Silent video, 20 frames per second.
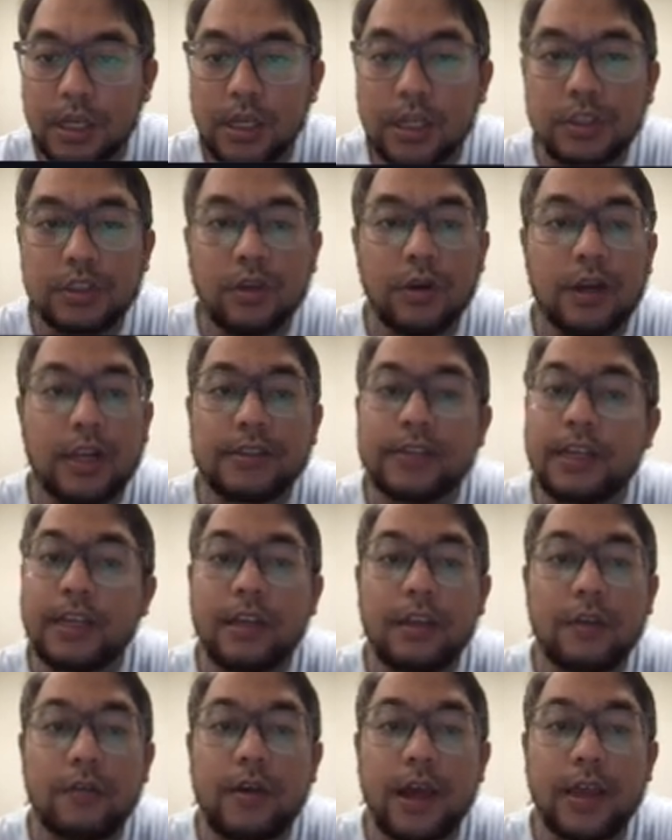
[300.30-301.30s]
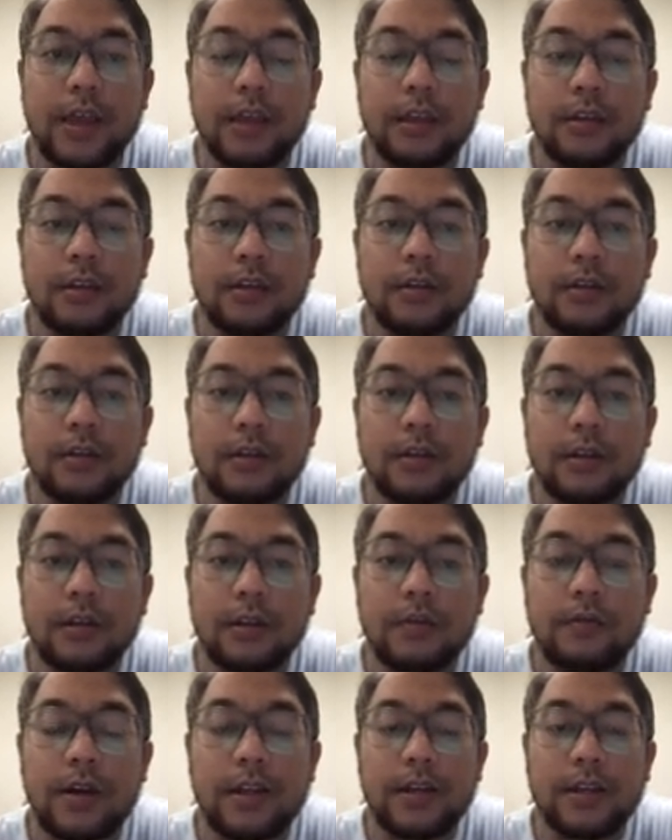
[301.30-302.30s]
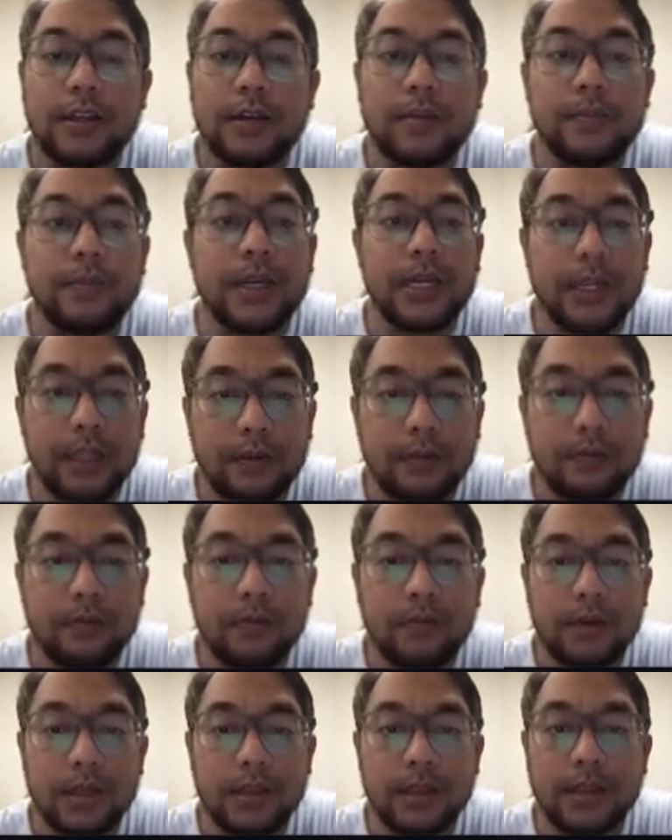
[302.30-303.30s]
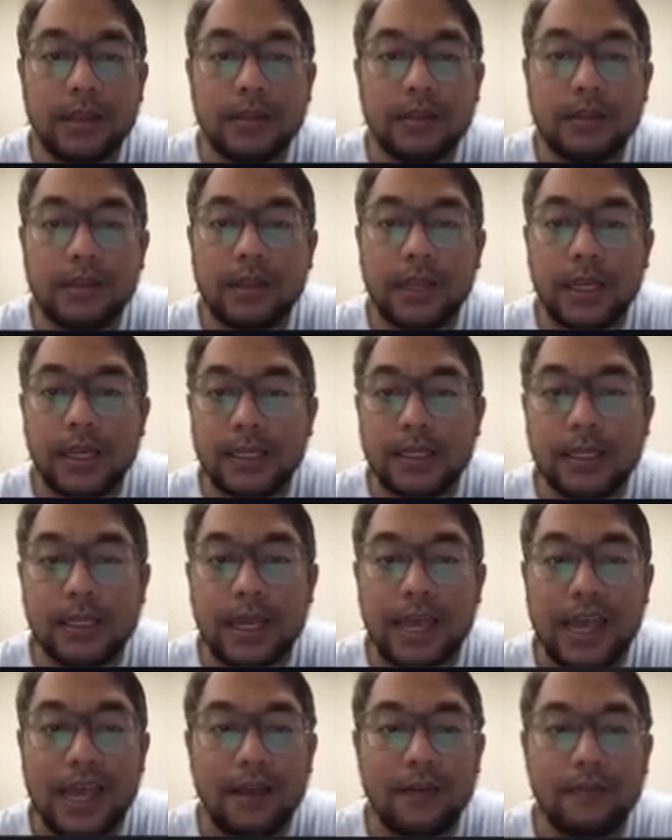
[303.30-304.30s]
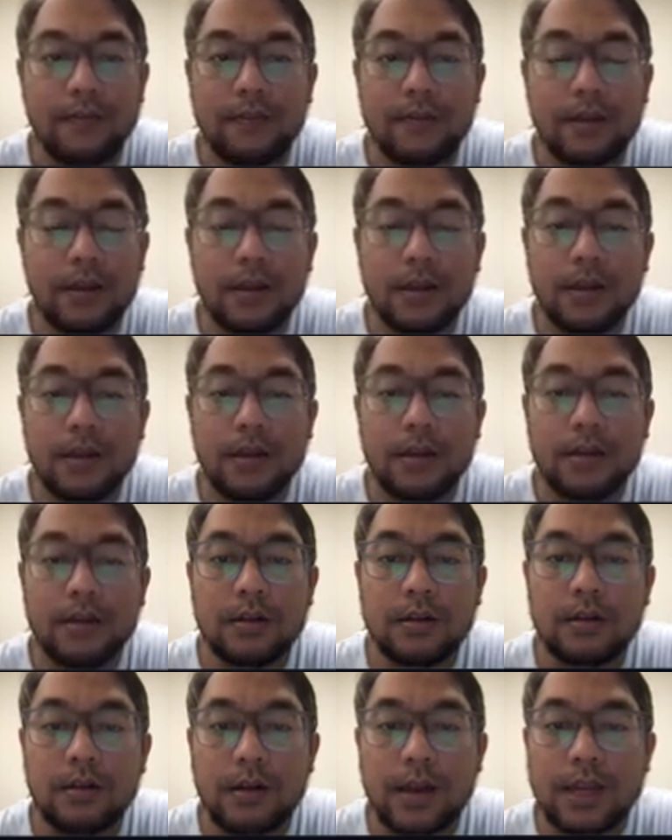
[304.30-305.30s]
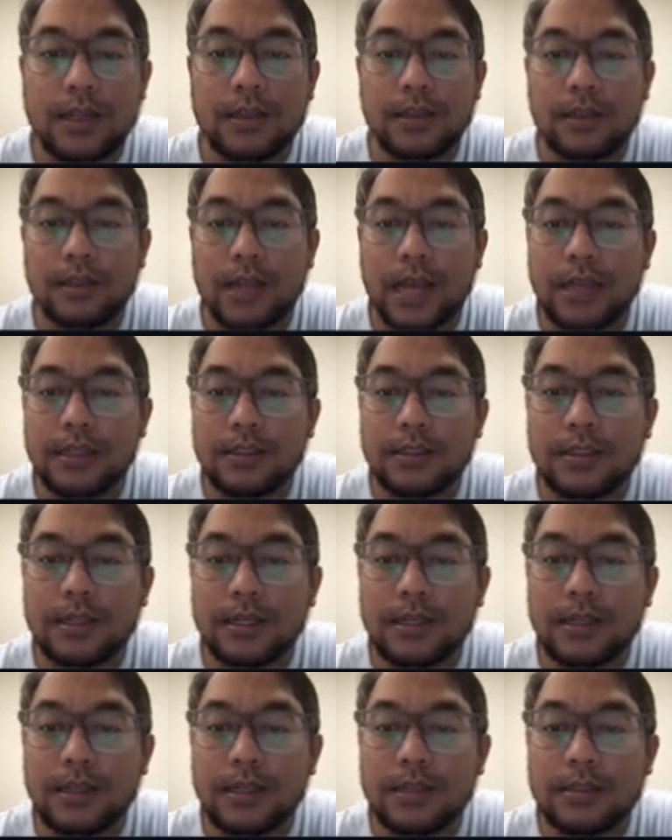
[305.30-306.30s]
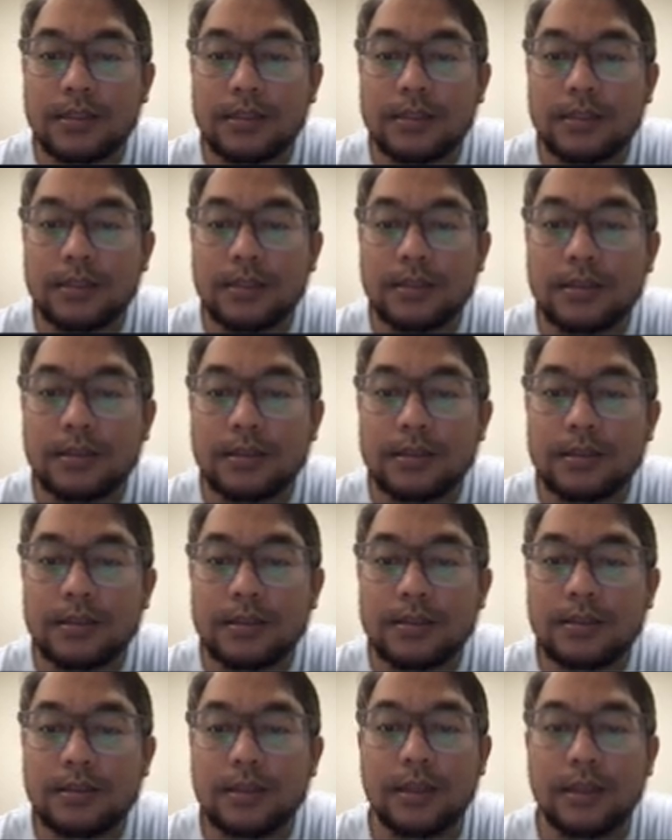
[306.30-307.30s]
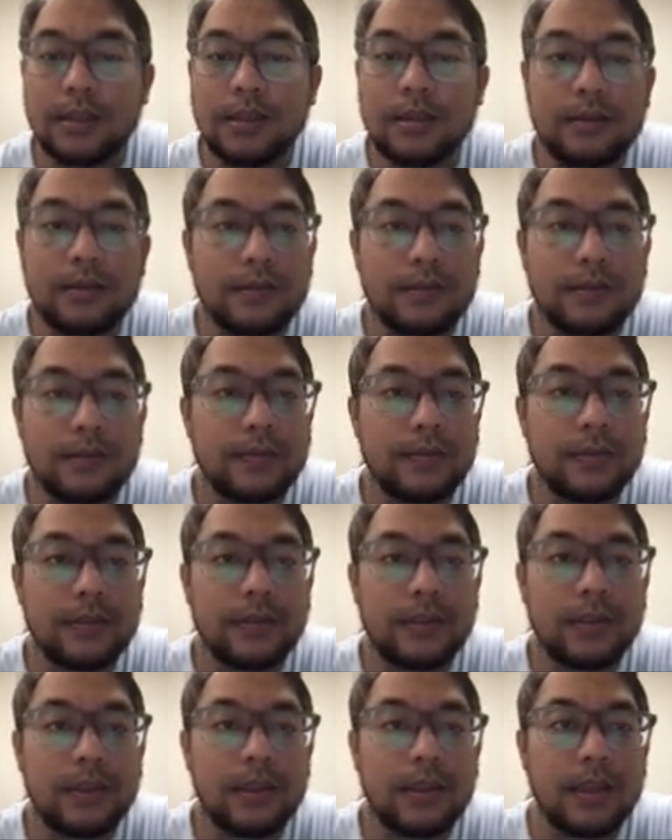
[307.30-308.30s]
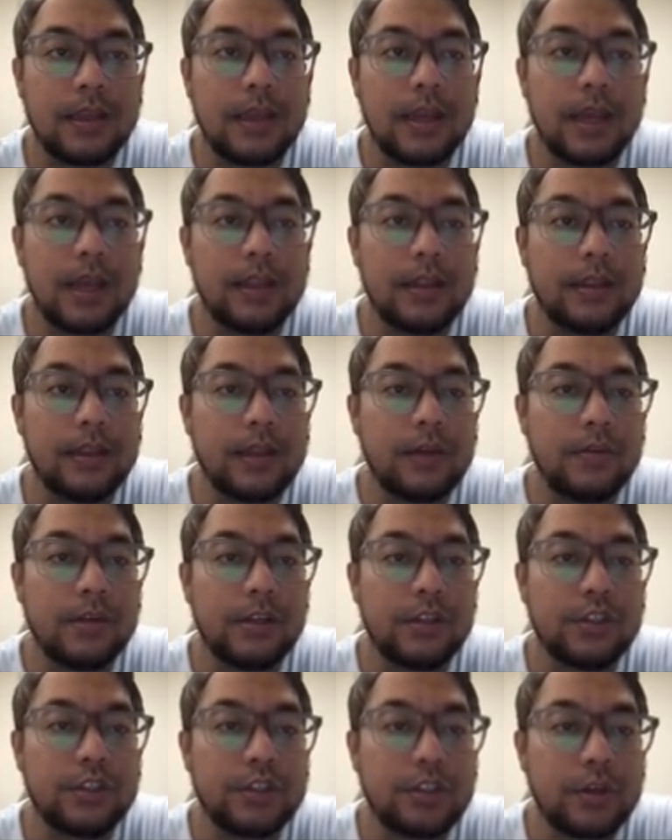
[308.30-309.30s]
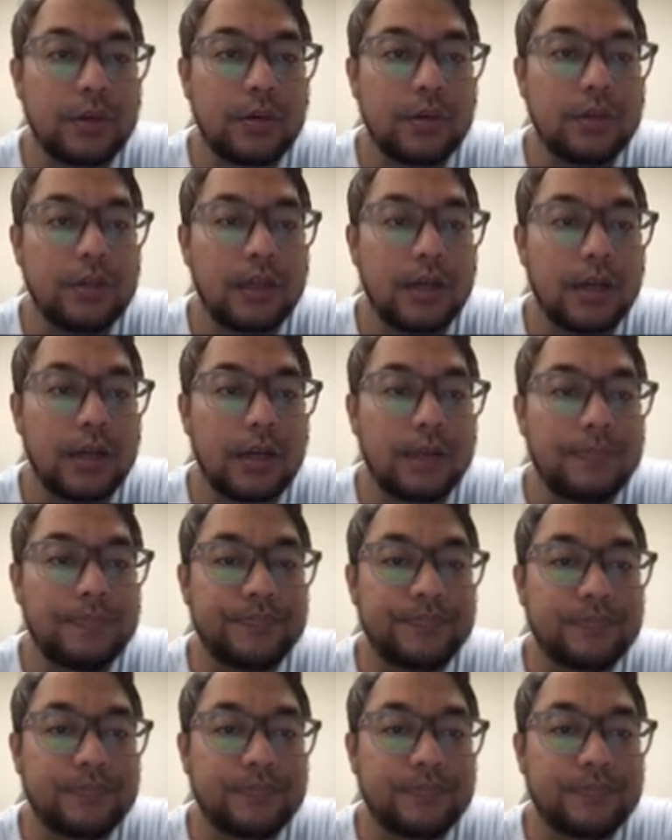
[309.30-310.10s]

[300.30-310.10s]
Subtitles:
So let's say if I didn't believe what they have collected, I just click this study, and then they will show the